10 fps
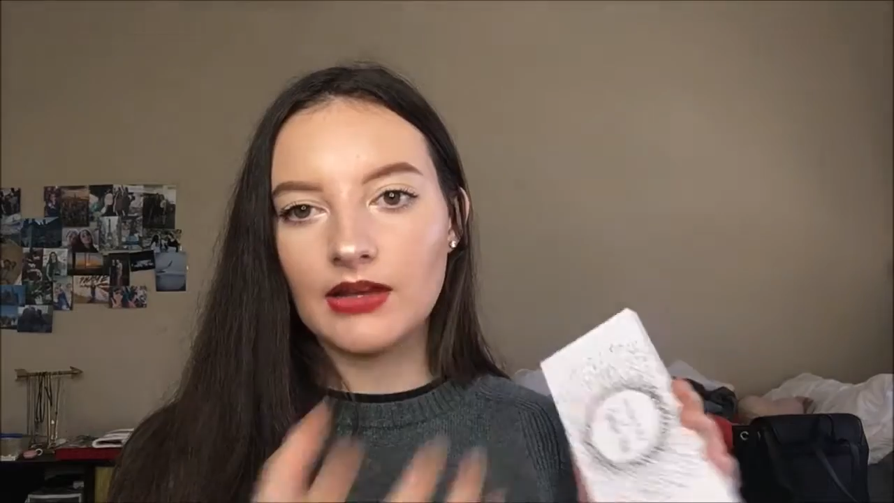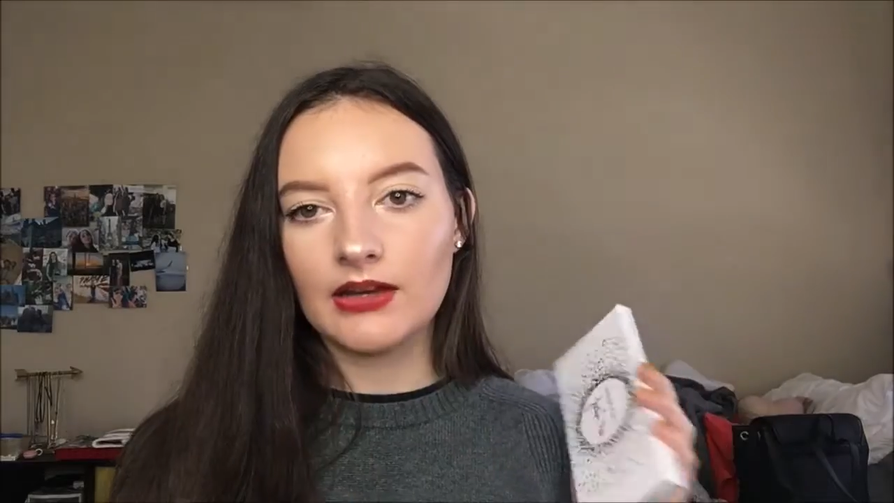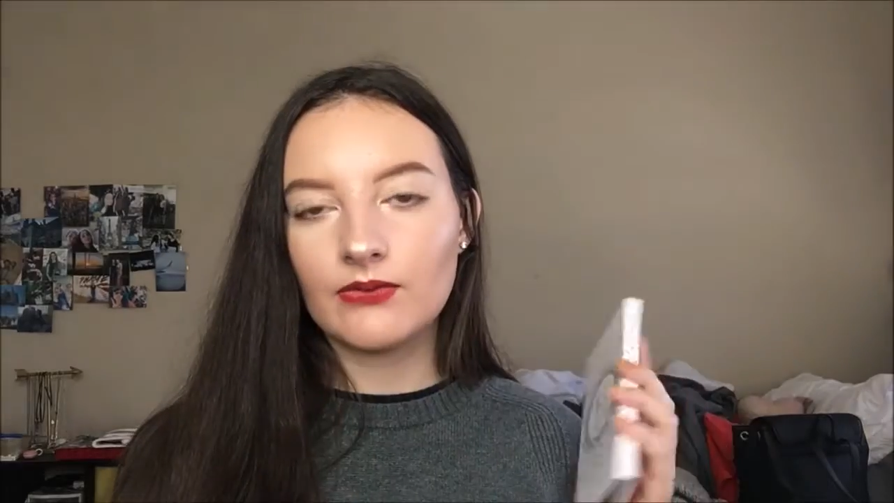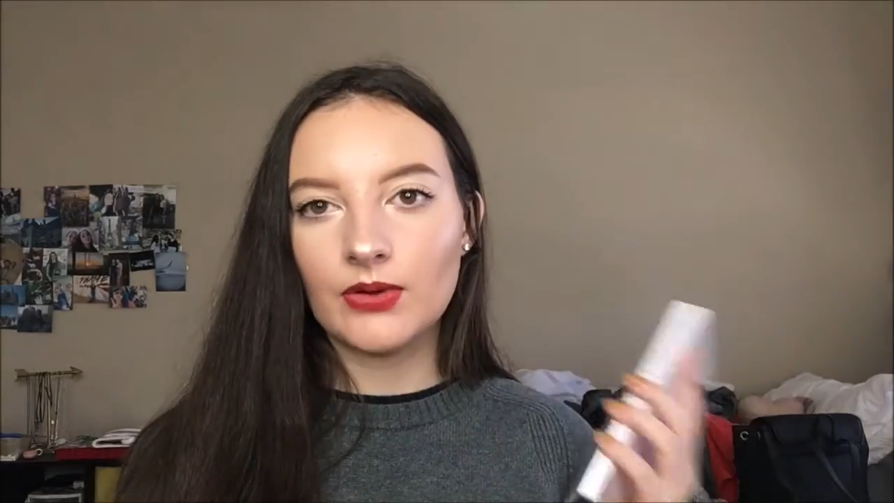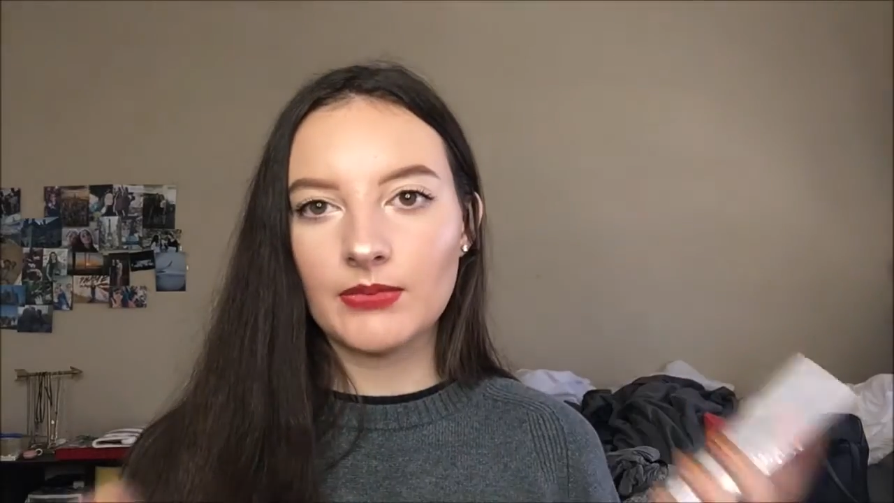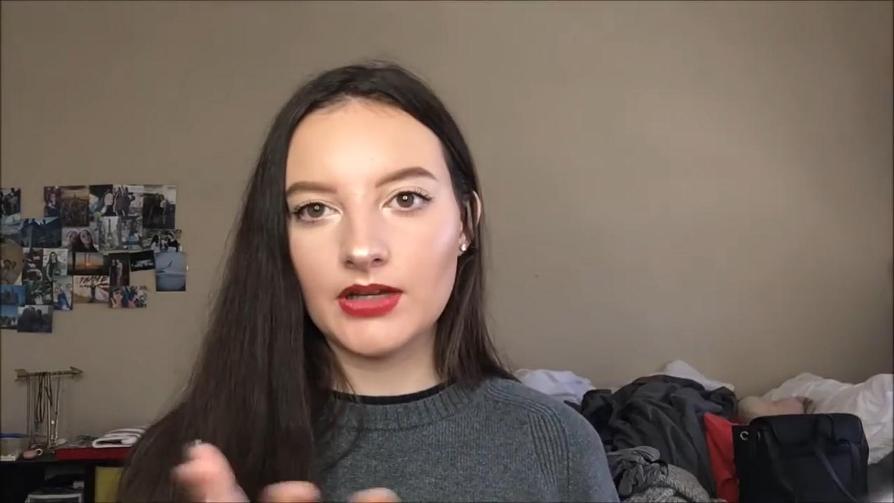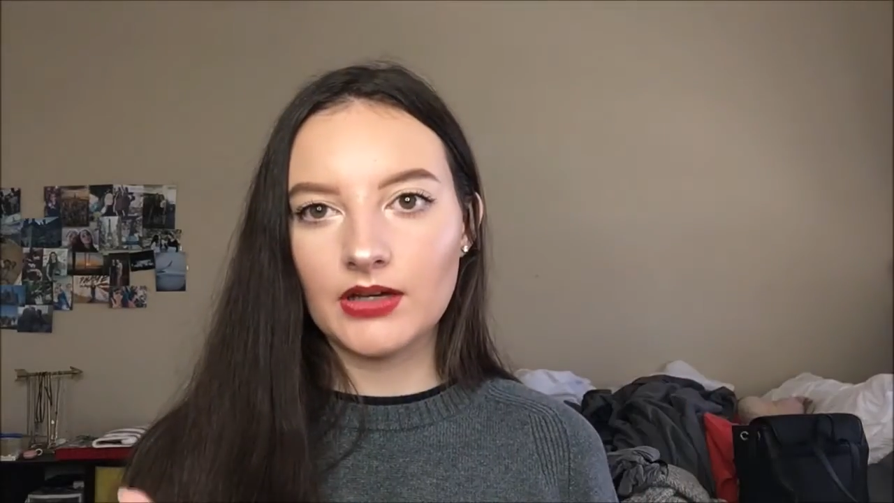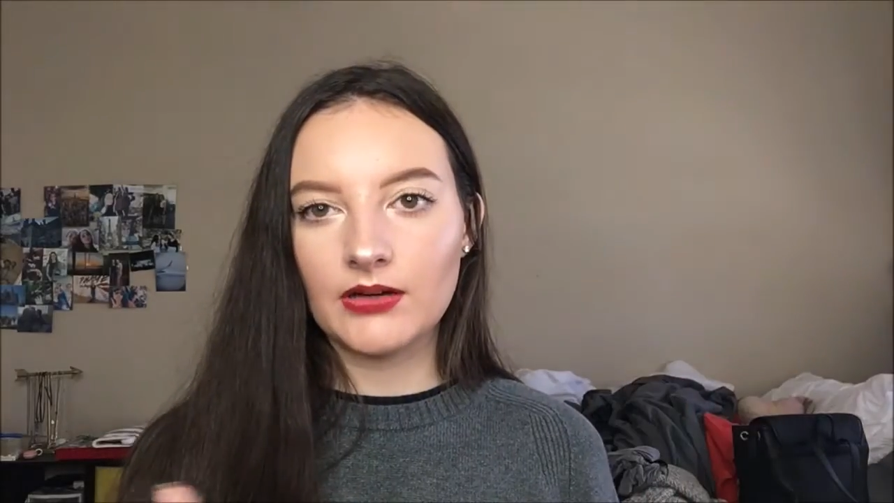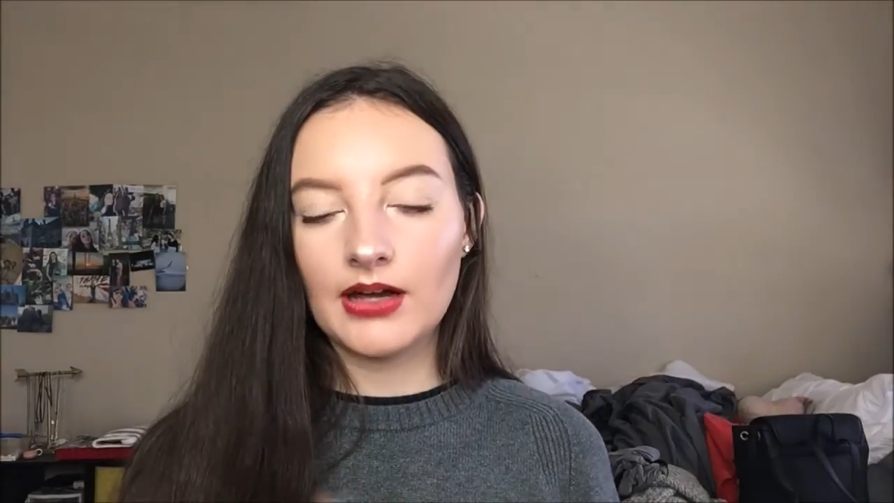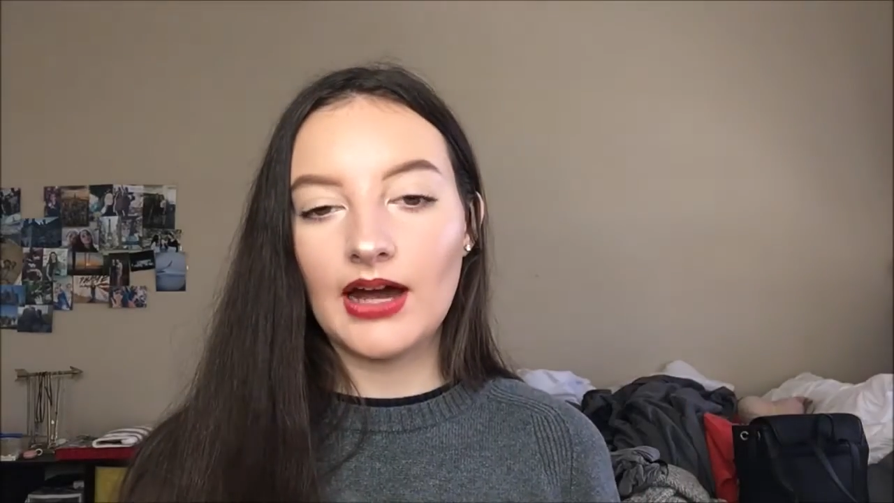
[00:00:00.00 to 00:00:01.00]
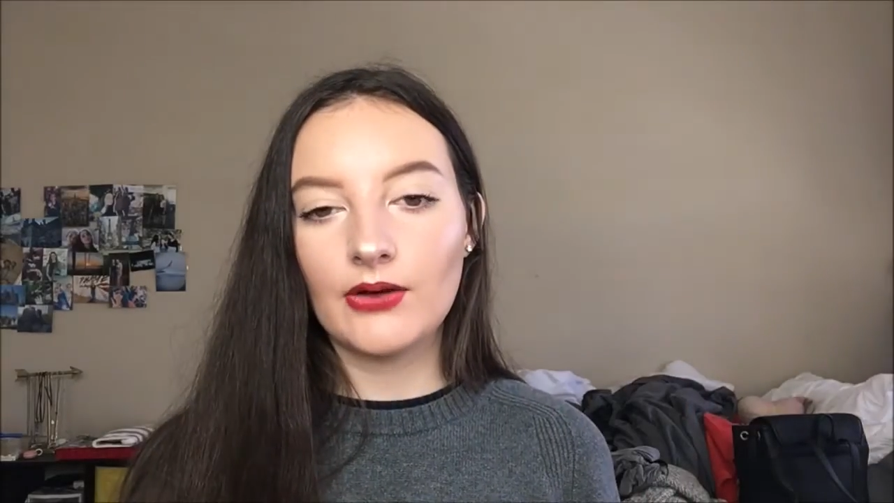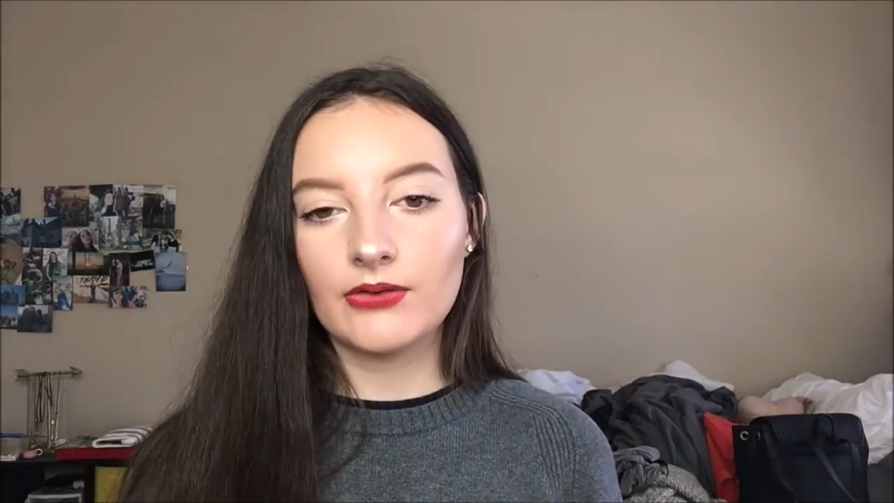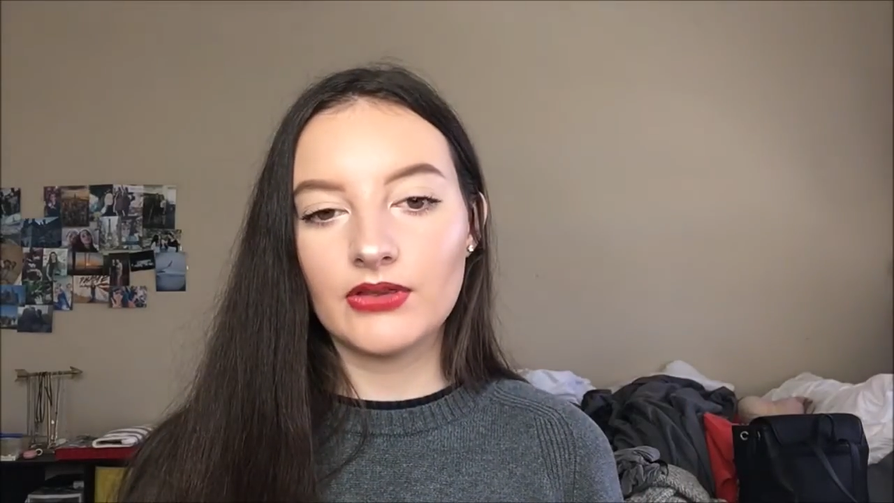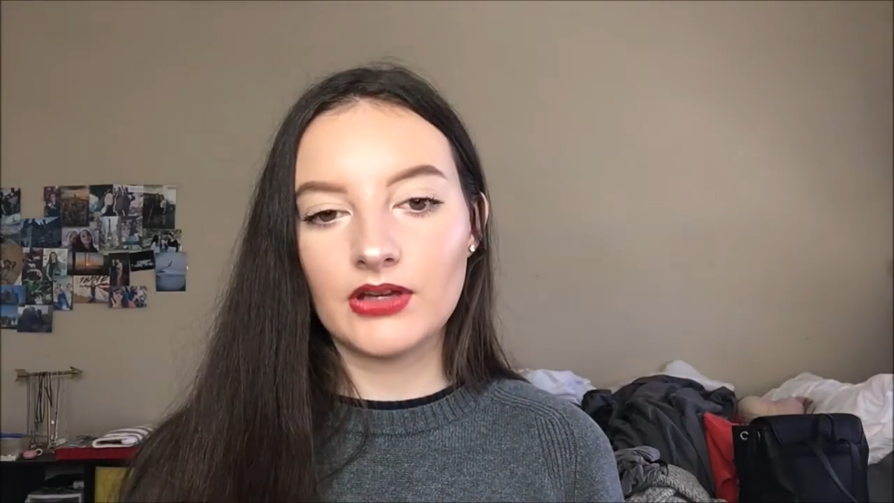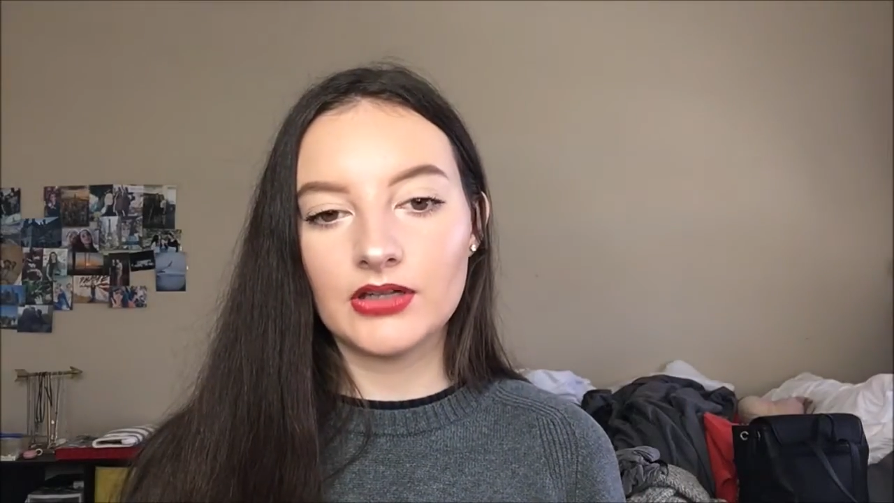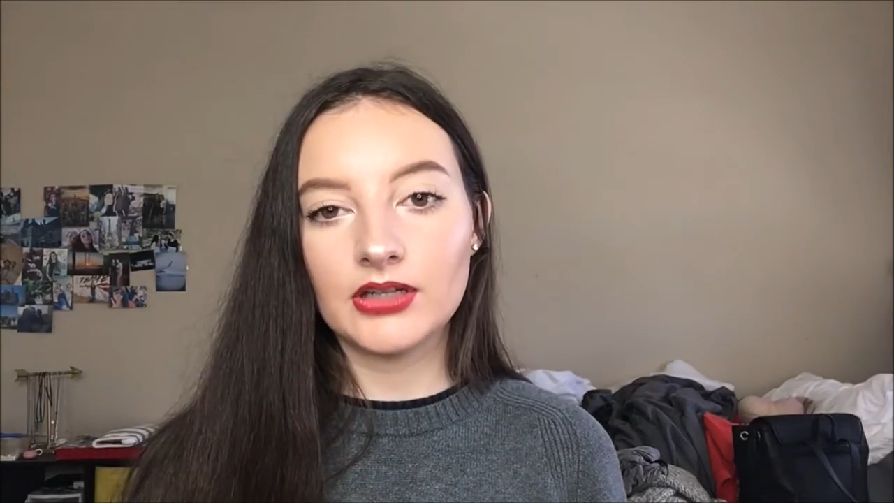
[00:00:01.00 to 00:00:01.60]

like from how the